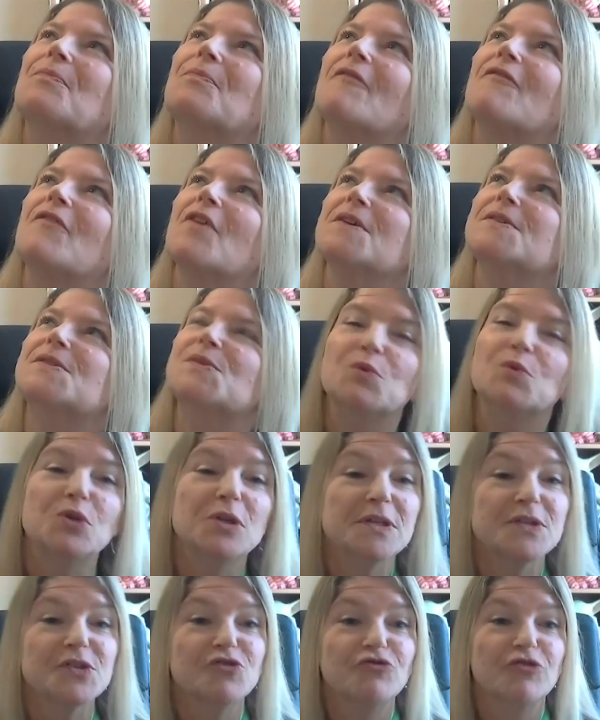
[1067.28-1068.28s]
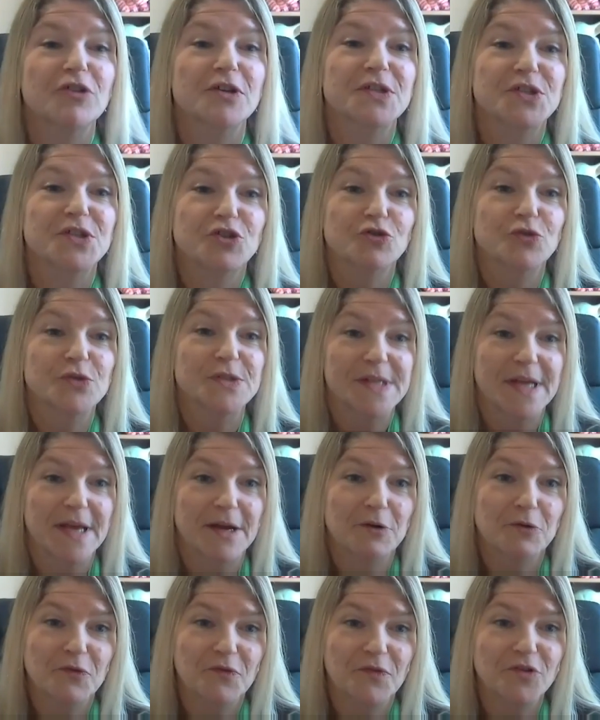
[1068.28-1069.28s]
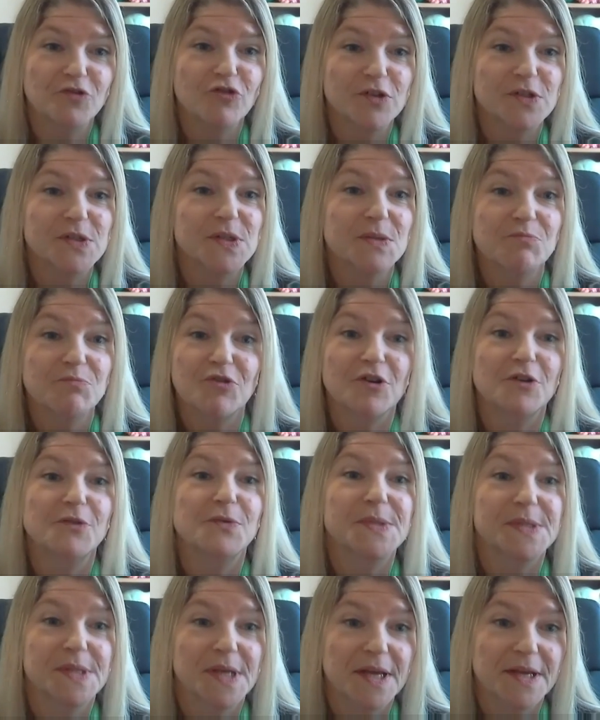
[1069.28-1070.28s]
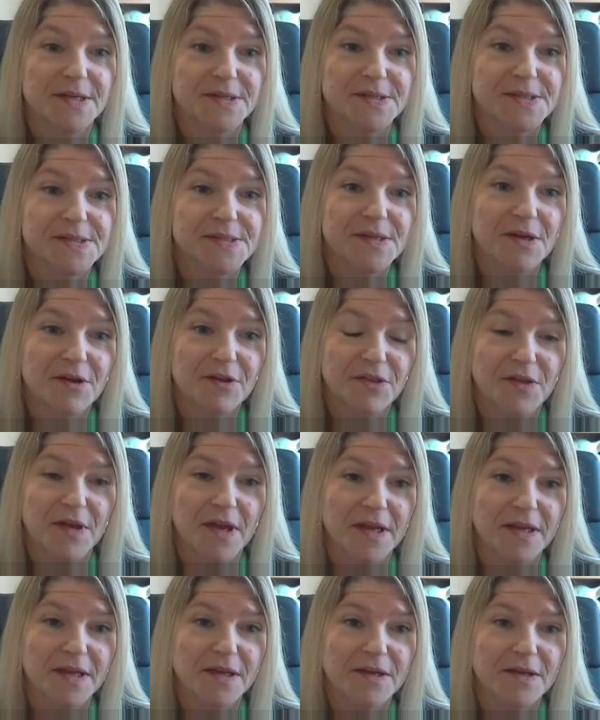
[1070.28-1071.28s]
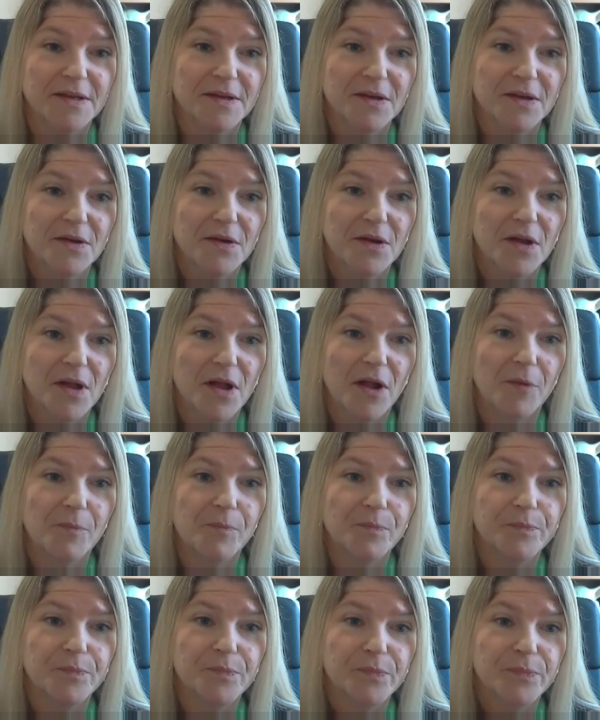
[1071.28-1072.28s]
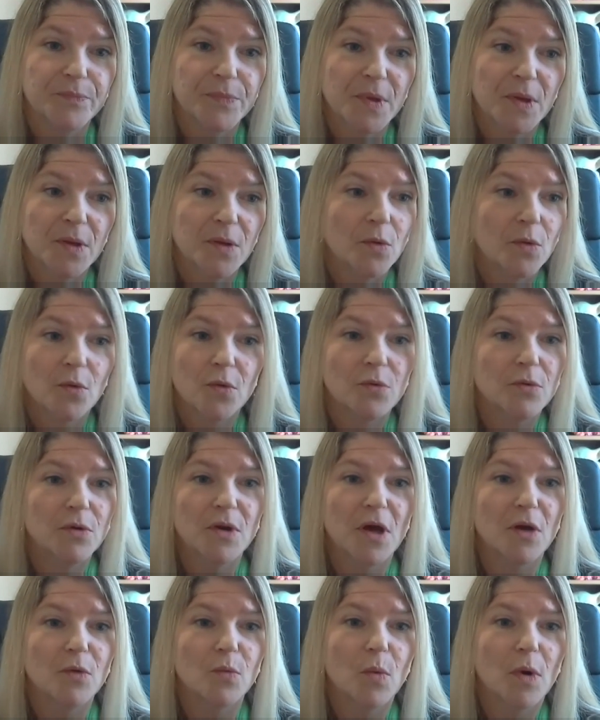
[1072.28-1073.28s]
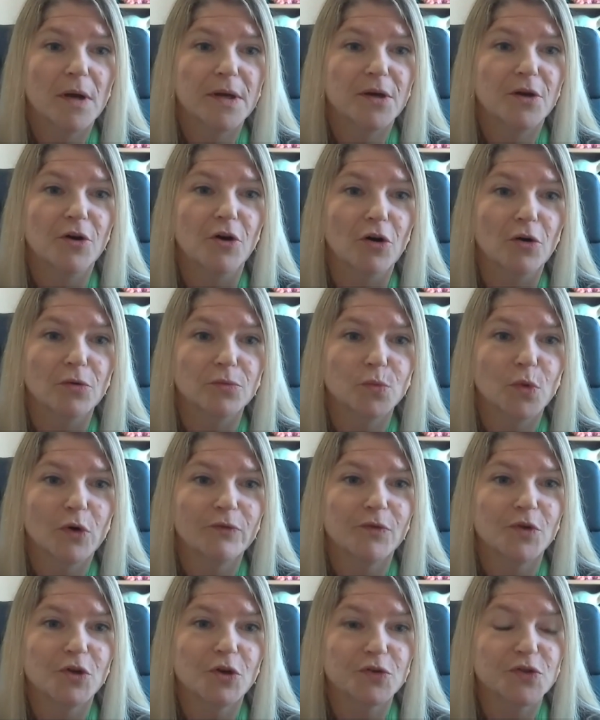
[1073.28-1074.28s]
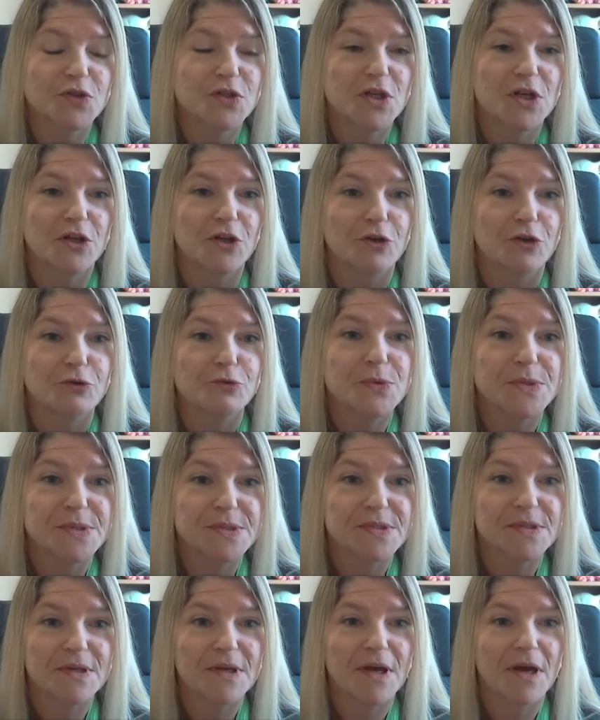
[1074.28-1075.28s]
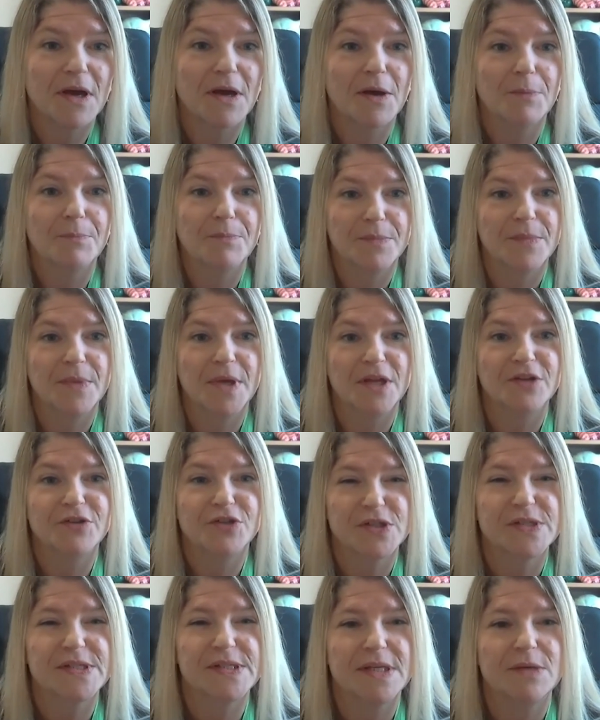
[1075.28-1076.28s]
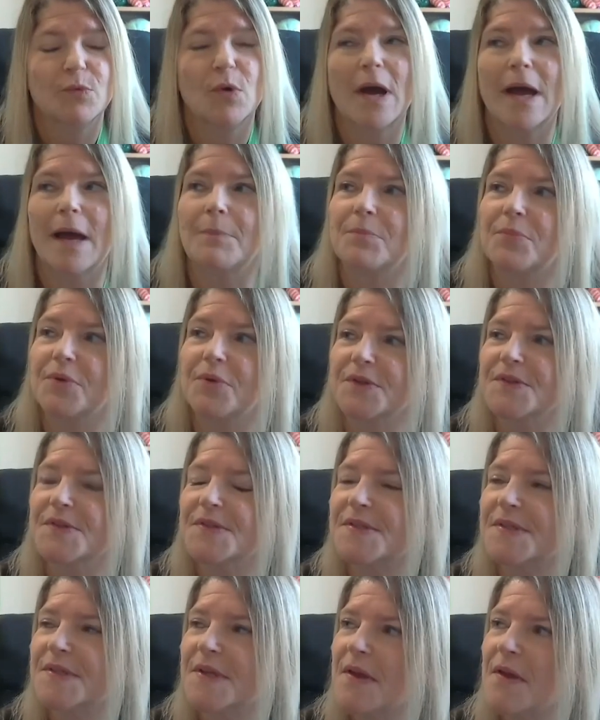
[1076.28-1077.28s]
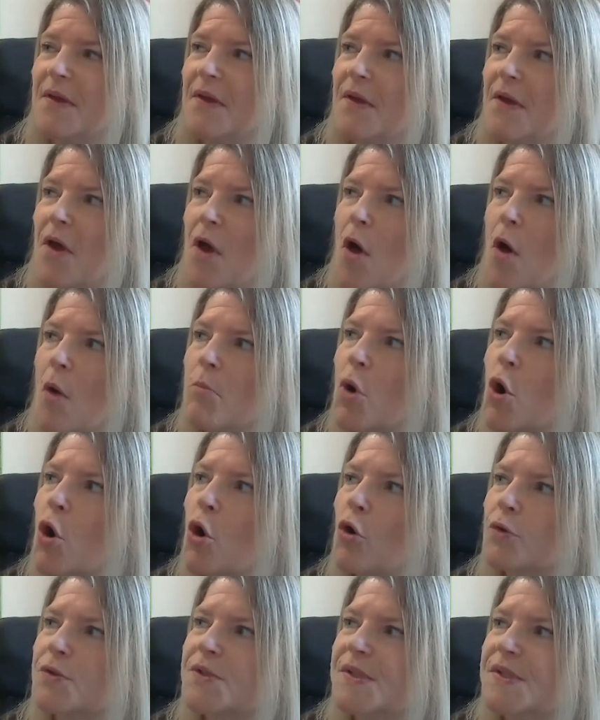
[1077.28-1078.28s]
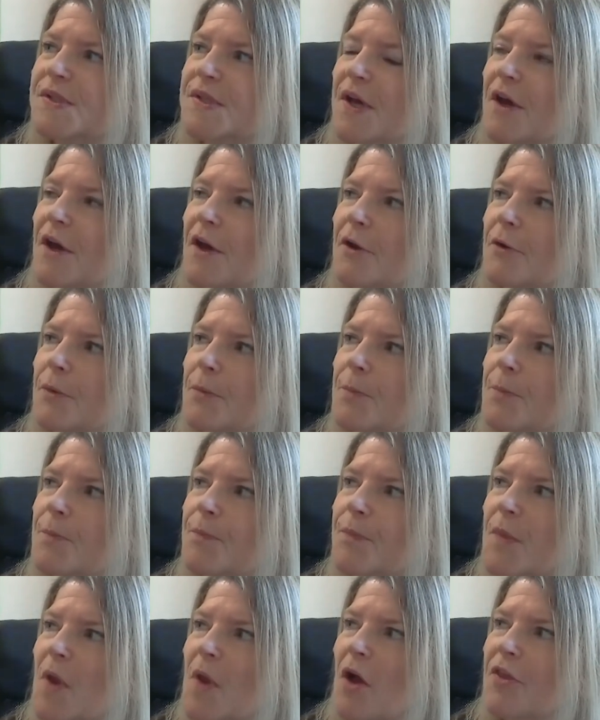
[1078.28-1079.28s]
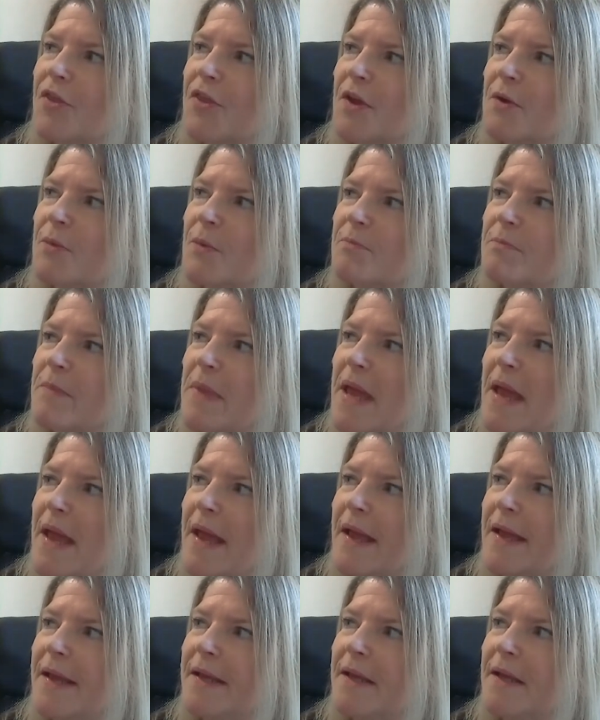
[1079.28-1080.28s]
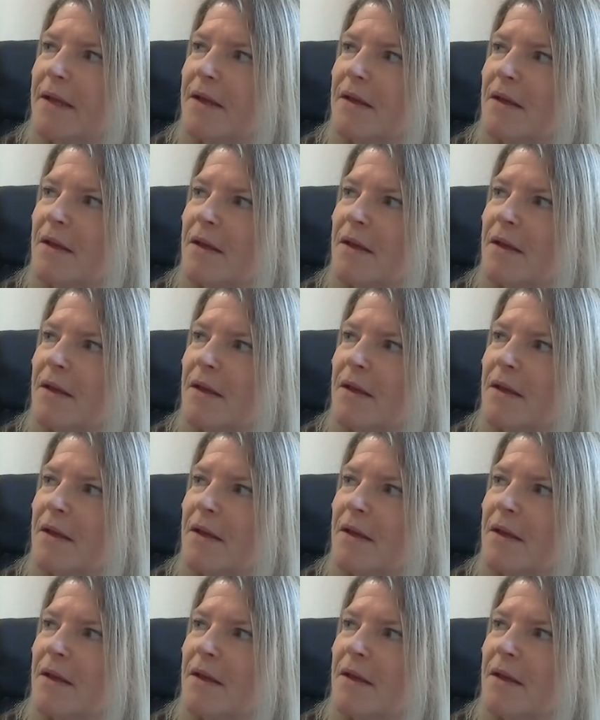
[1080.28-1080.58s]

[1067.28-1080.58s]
The first one is trust yourself and trust the process, I think. You know, why not? What have you got to lose? And just see what happens. But also, I think with me,